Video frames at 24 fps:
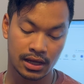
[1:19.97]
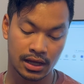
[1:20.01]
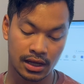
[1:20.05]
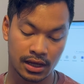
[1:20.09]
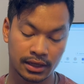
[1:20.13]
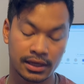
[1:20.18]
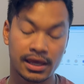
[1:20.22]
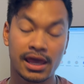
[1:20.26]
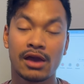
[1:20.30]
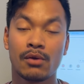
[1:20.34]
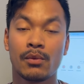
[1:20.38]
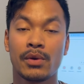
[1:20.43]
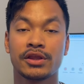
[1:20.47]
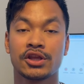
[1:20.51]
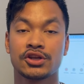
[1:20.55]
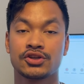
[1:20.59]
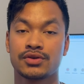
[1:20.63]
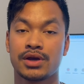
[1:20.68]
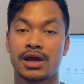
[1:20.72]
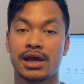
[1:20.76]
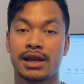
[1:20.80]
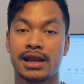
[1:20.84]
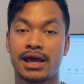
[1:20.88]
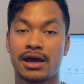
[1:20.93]
Can't wait to
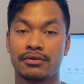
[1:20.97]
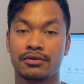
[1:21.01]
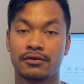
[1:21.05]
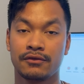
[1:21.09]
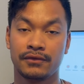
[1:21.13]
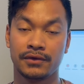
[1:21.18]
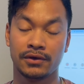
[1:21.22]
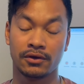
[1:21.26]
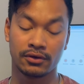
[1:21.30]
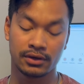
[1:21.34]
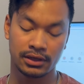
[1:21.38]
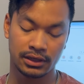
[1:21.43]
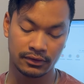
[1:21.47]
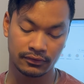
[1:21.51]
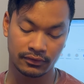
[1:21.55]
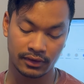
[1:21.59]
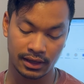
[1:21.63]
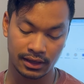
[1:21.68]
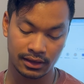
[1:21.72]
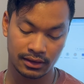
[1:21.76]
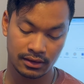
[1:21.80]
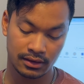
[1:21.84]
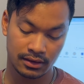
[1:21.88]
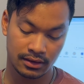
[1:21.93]
try it out in the field." And he was
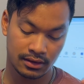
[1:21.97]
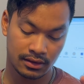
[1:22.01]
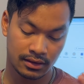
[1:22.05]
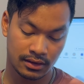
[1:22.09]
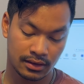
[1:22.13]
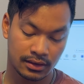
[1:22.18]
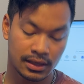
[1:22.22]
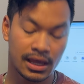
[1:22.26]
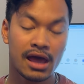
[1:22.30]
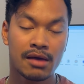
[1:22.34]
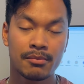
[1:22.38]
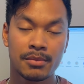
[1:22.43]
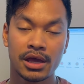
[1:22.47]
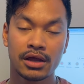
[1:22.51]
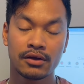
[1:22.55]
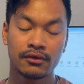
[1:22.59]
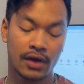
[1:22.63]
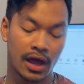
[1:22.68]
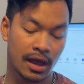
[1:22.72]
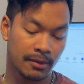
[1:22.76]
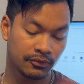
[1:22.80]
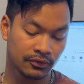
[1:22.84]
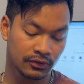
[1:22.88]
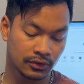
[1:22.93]
like, "Yeah, man,
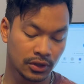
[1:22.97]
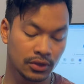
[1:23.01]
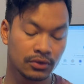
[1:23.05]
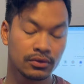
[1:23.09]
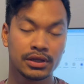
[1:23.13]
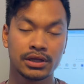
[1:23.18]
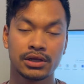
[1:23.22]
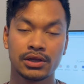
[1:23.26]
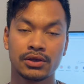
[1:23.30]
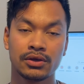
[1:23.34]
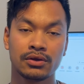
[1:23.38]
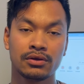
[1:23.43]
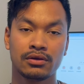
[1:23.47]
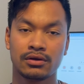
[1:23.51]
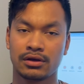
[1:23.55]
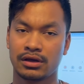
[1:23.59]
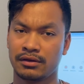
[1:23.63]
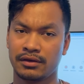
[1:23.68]
absolutely, dude.